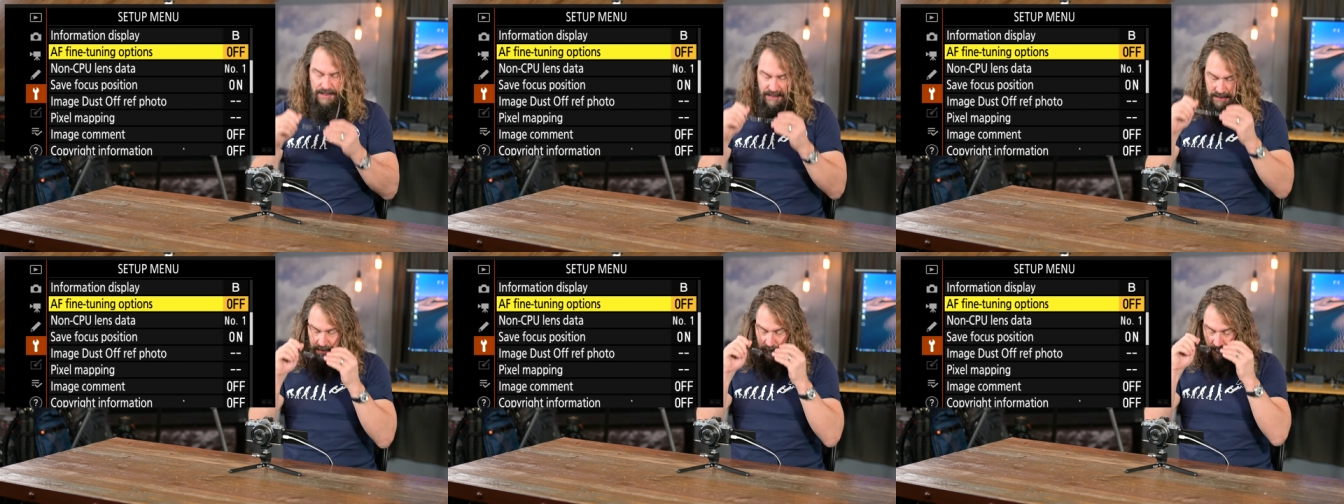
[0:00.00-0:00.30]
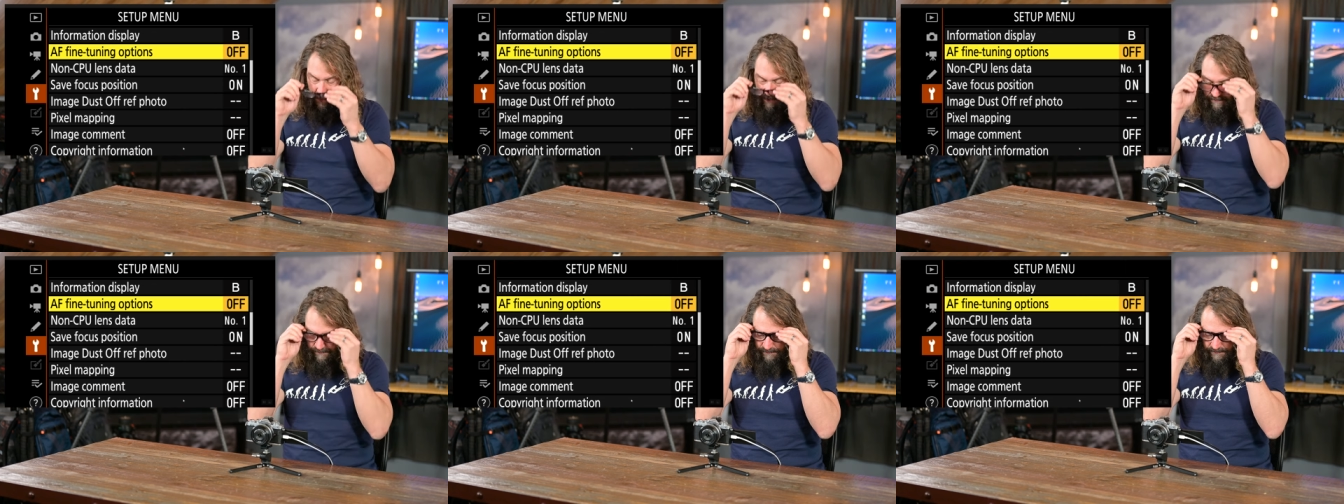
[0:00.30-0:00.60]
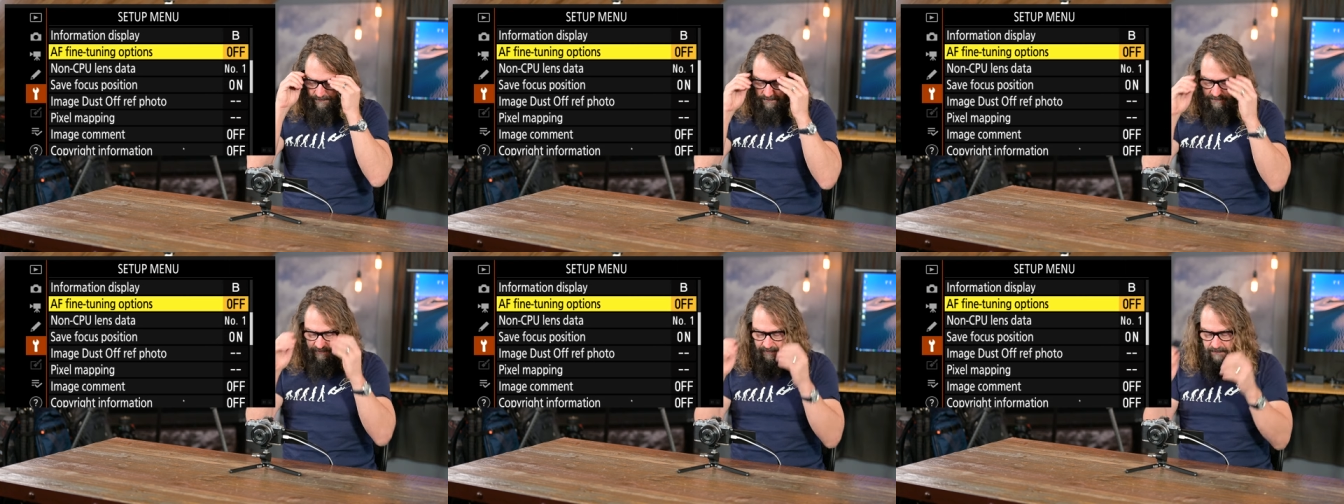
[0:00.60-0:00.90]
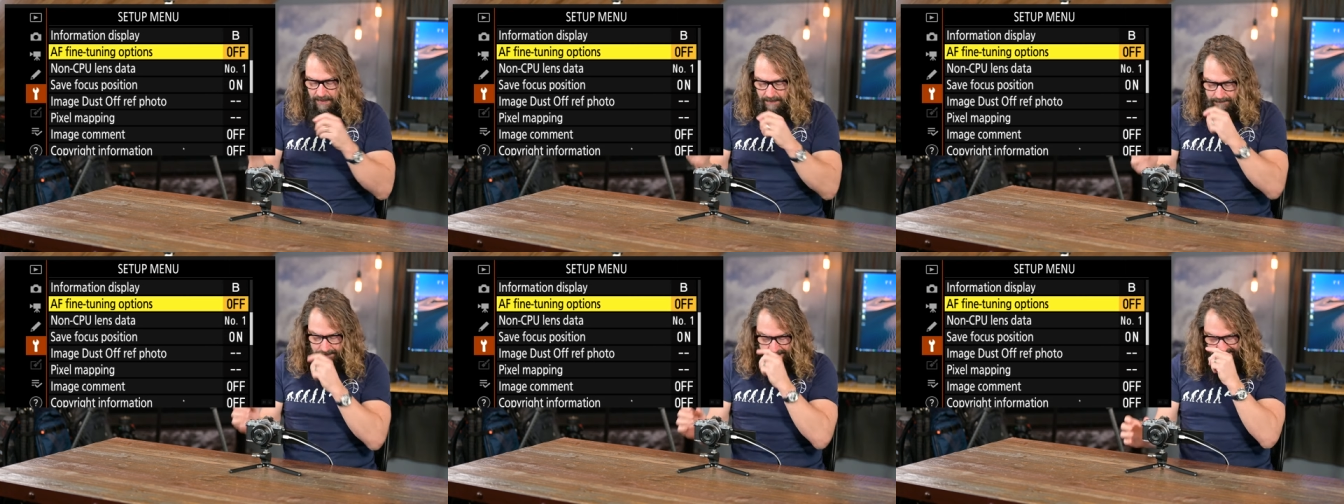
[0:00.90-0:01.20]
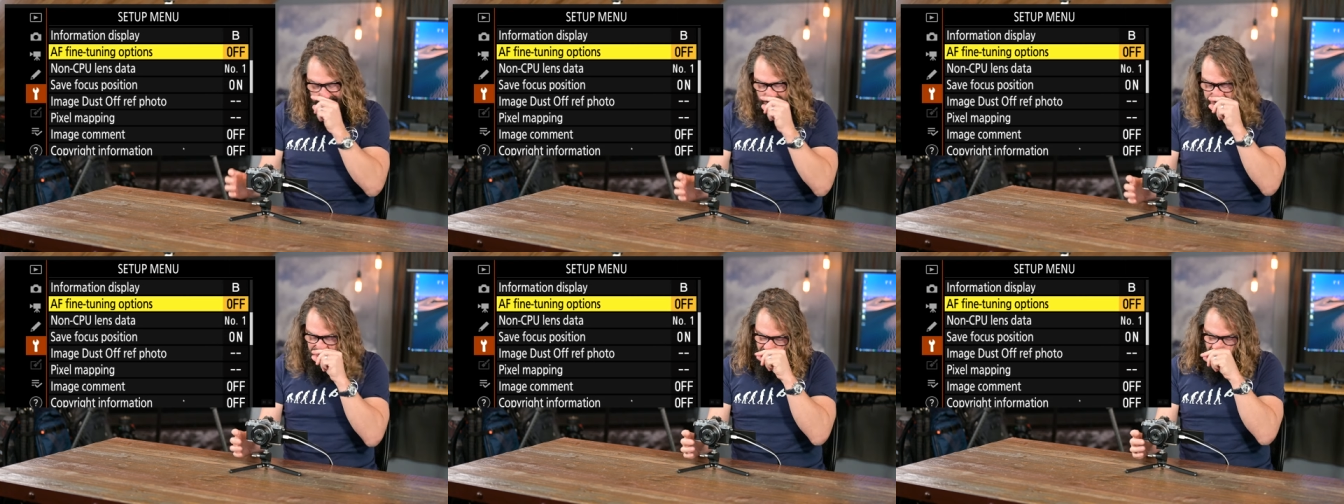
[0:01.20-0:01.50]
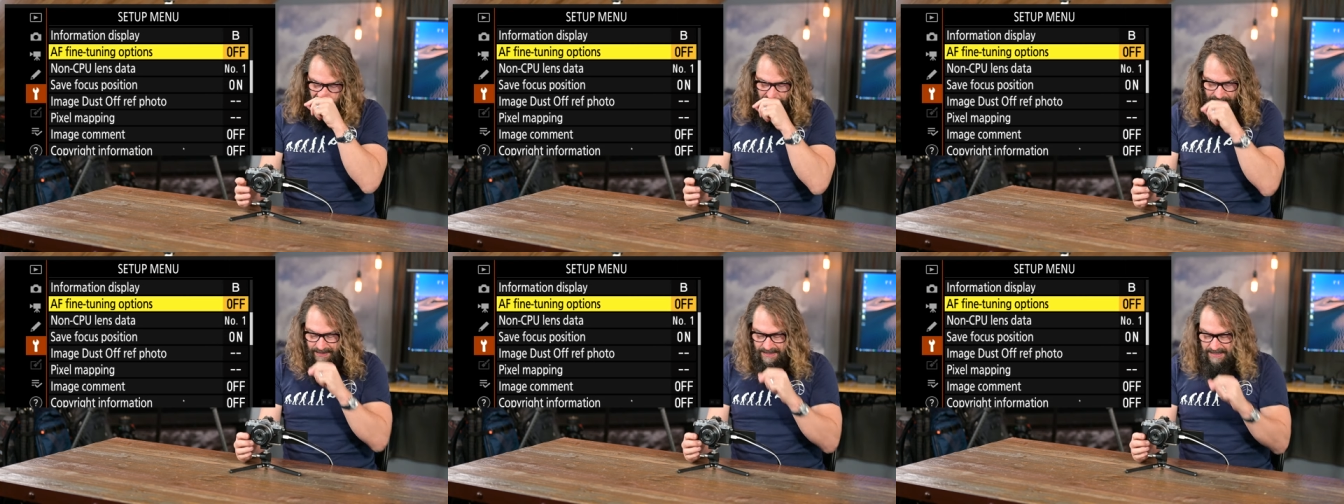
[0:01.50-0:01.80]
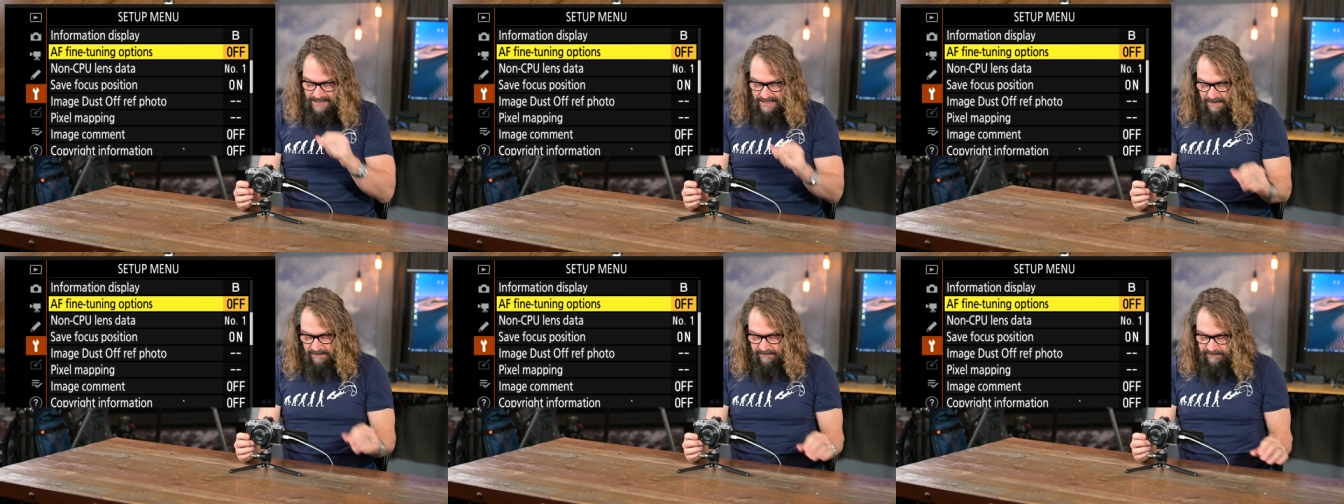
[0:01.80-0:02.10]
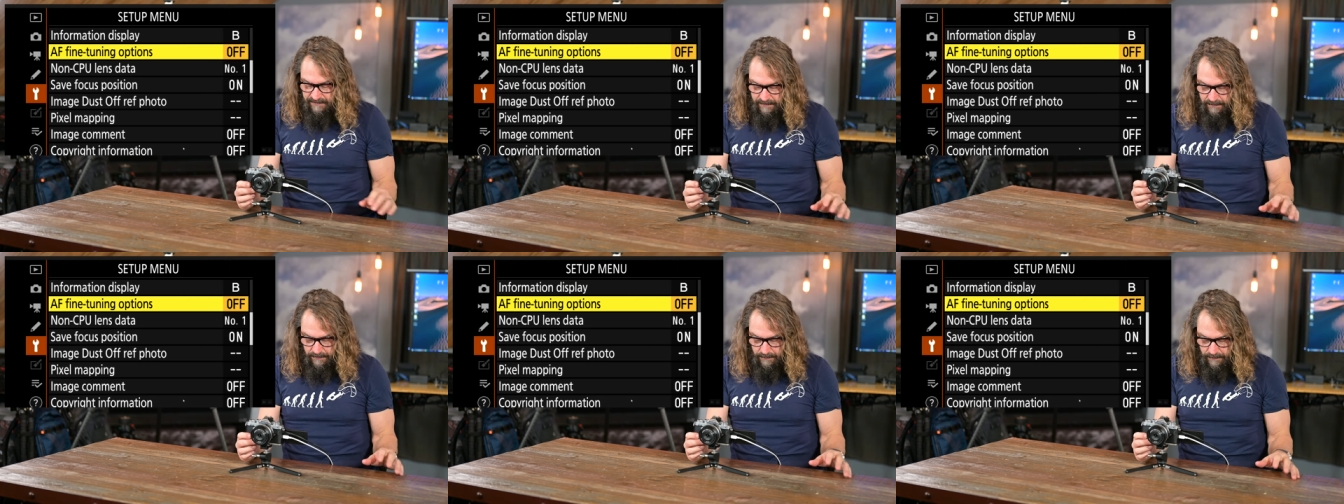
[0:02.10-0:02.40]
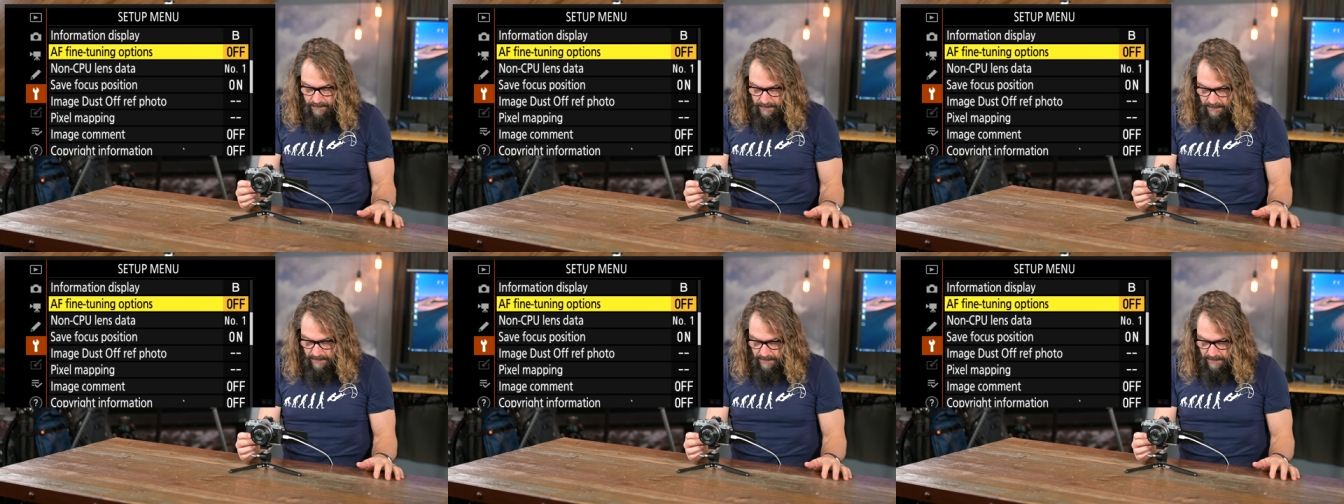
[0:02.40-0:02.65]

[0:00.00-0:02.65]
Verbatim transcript: You can go in and still do it, but you don't really need to.